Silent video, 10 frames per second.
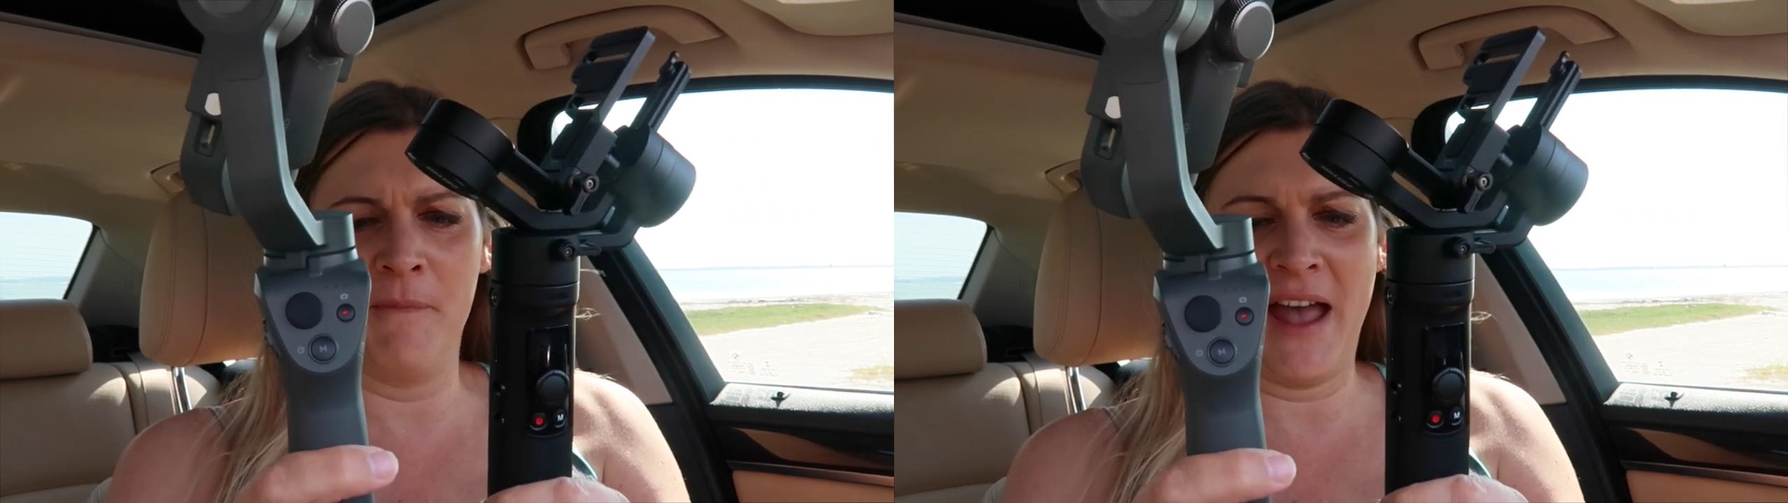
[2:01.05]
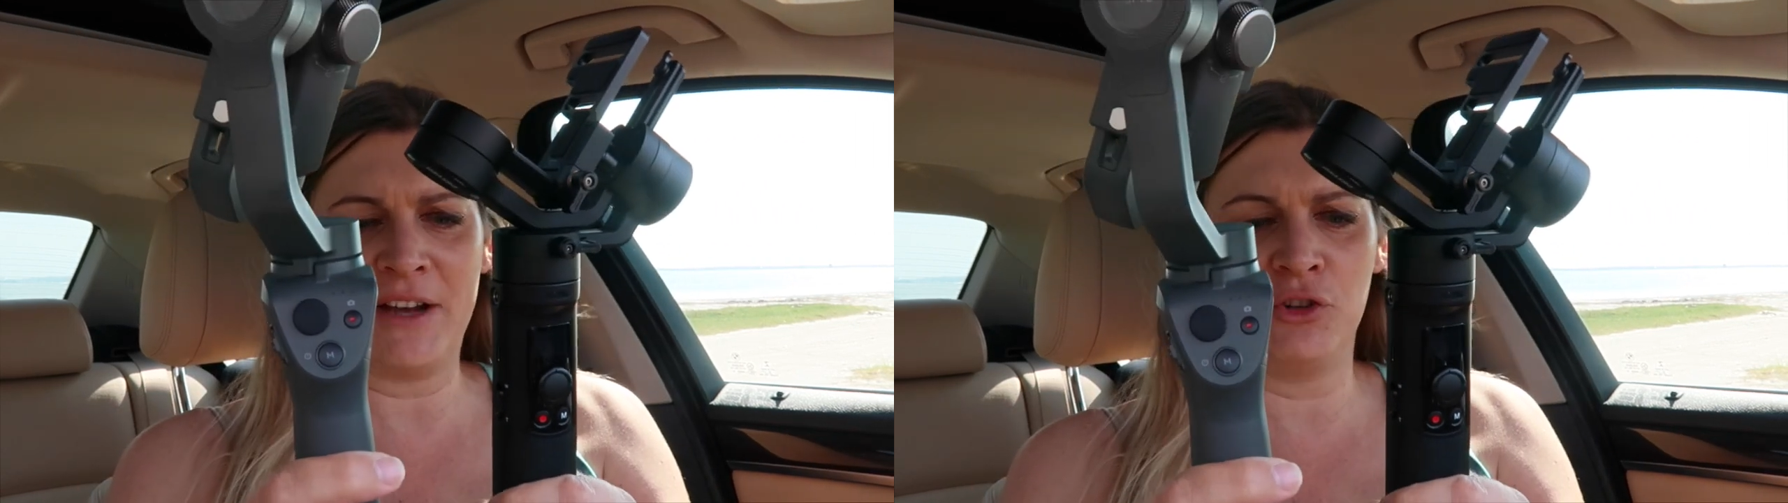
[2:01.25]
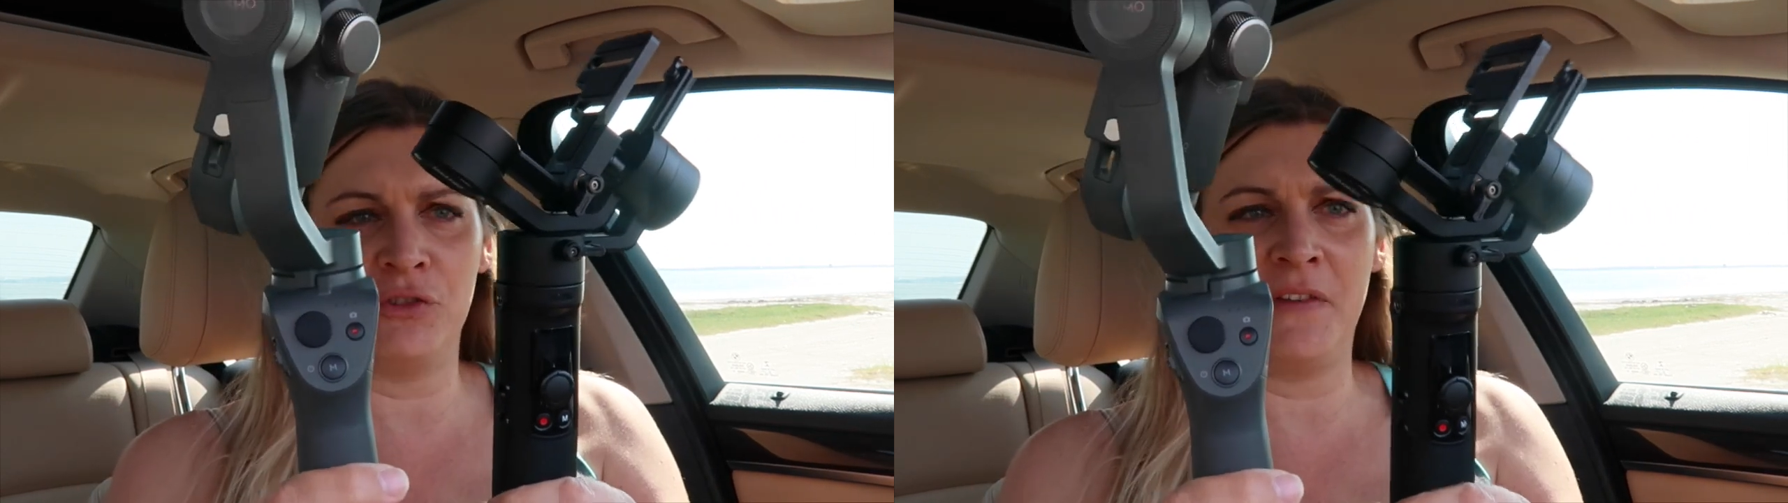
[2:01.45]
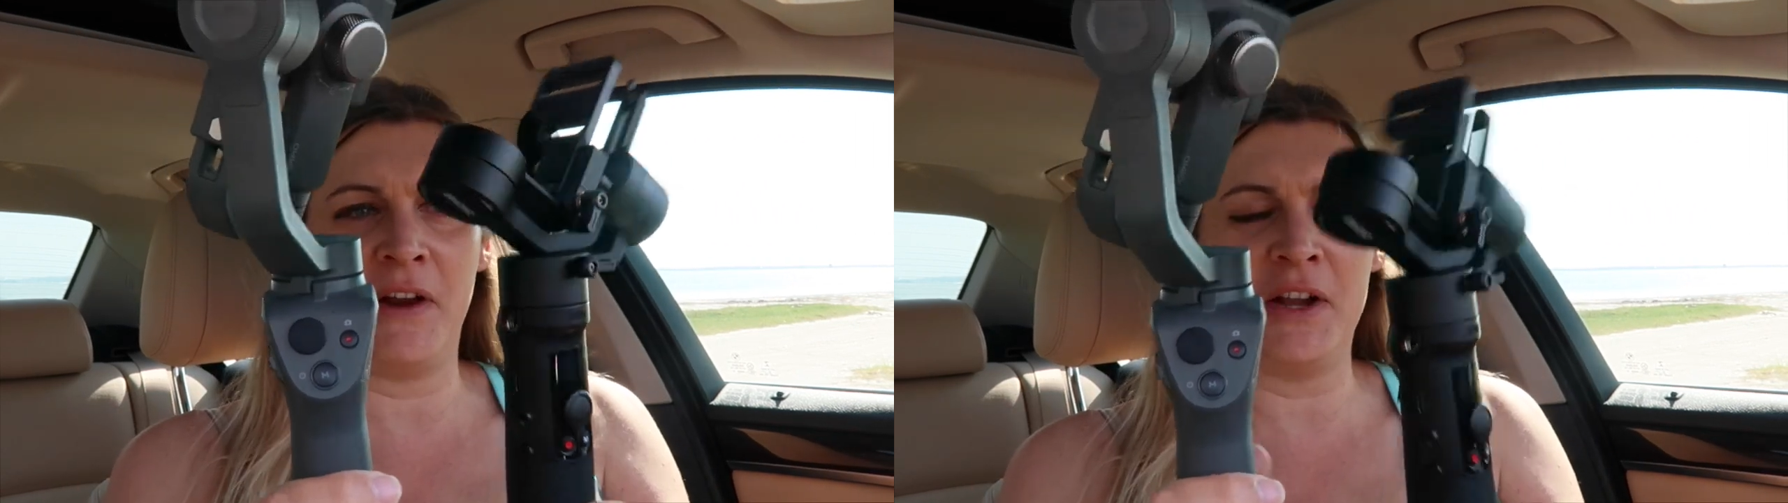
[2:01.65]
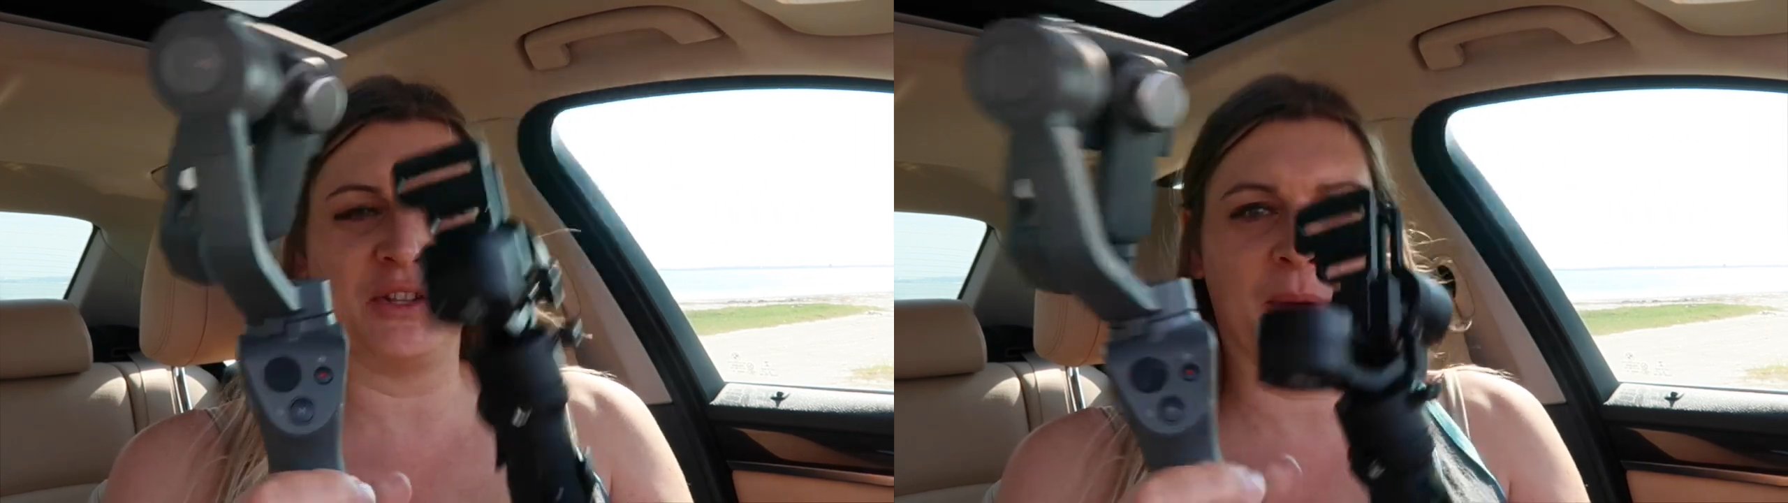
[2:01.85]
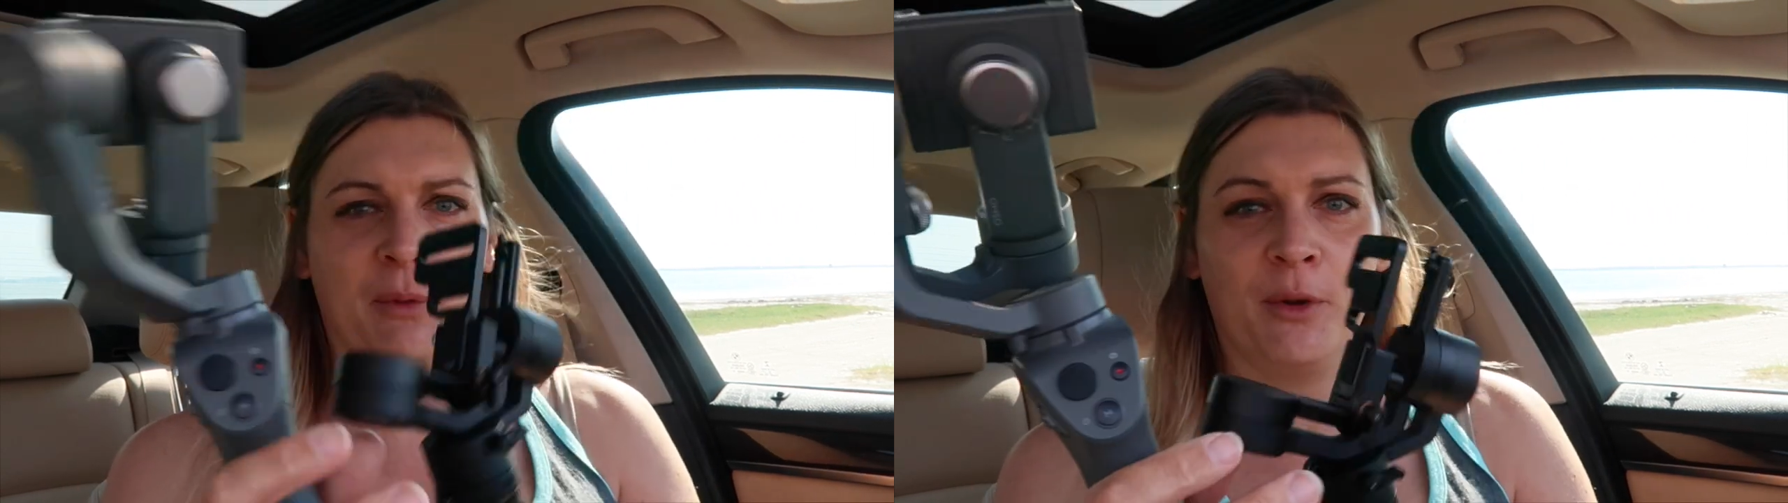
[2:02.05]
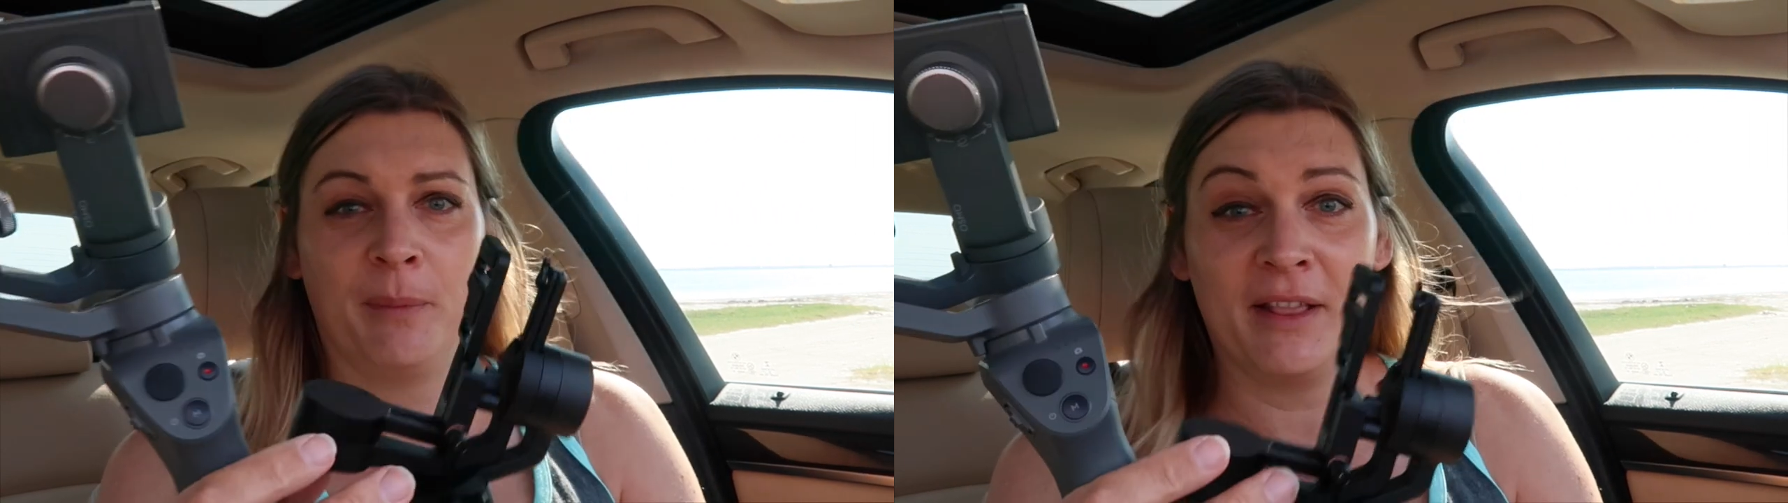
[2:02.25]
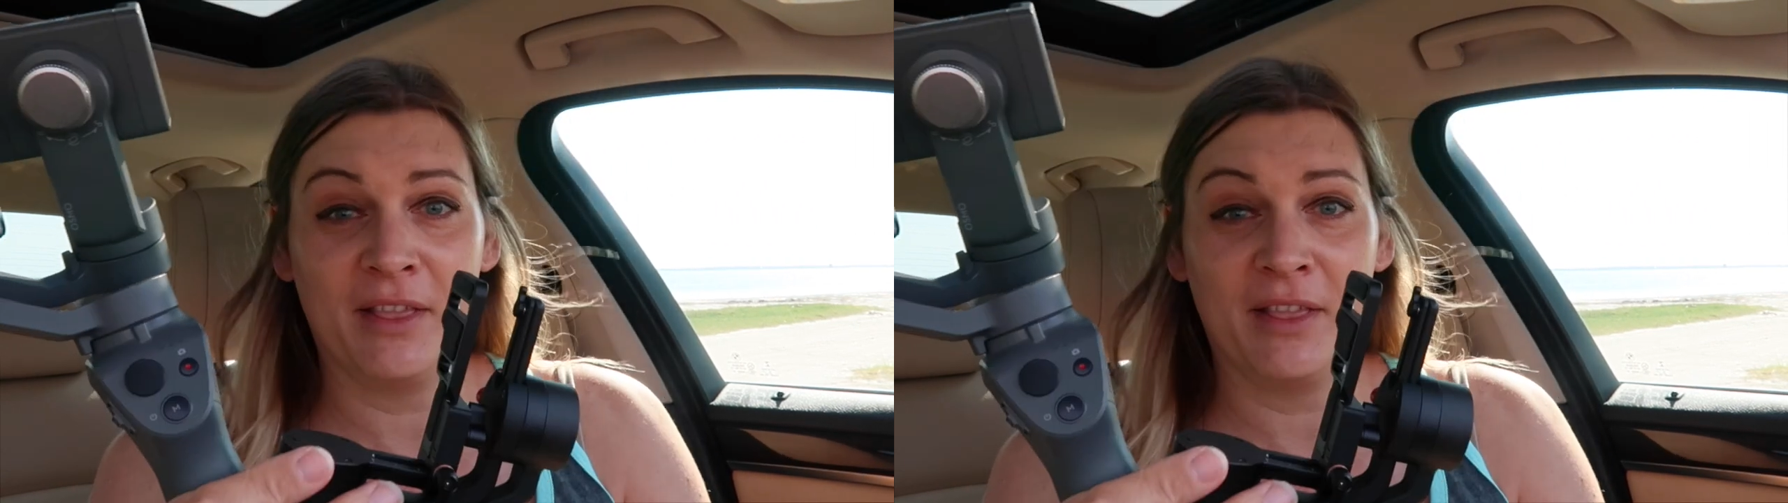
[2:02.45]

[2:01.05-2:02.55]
factor is very similar, but